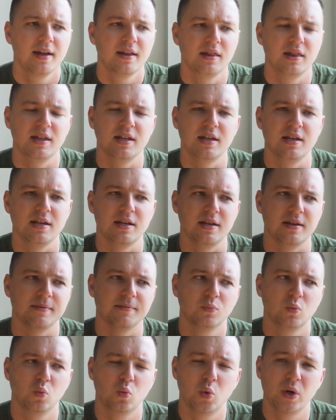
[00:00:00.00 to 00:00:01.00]
The
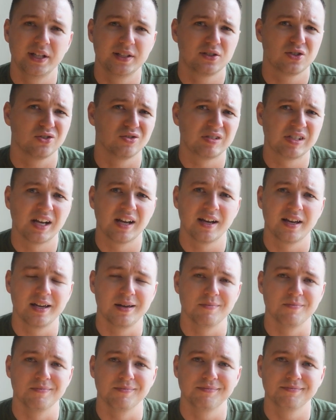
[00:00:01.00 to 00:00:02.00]
winter
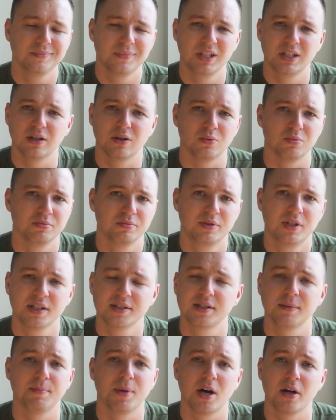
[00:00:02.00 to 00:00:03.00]
time,
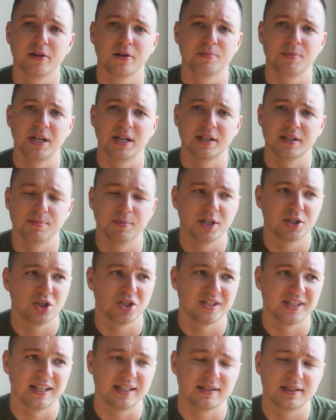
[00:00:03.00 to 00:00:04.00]
doesn't bother me as much
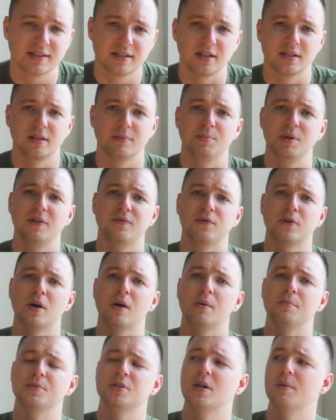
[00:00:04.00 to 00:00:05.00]
as it's gonna be
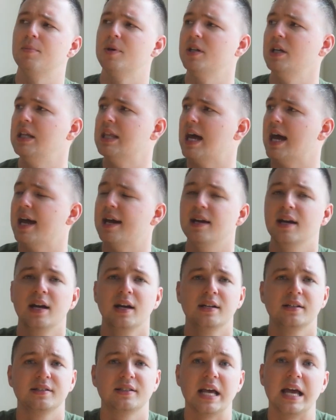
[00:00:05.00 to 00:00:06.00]
from somebody that,
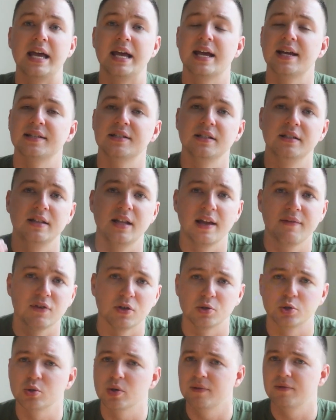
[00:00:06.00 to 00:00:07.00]
say, has never
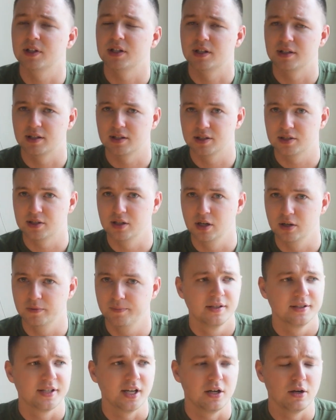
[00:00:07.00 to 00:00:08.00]
driven in the snow.
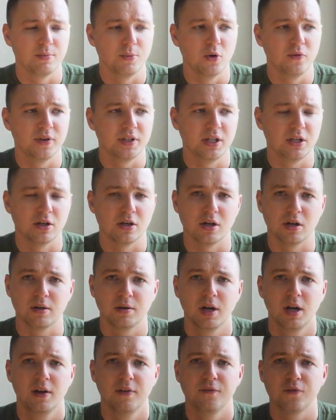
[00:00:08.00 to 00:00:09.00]
Say you're moving here
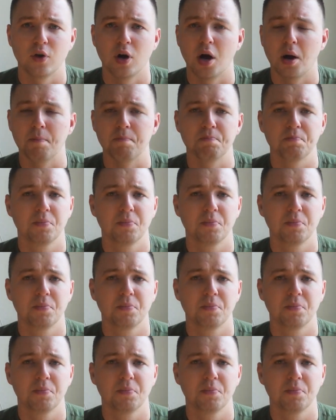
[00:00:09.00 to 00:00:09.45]
from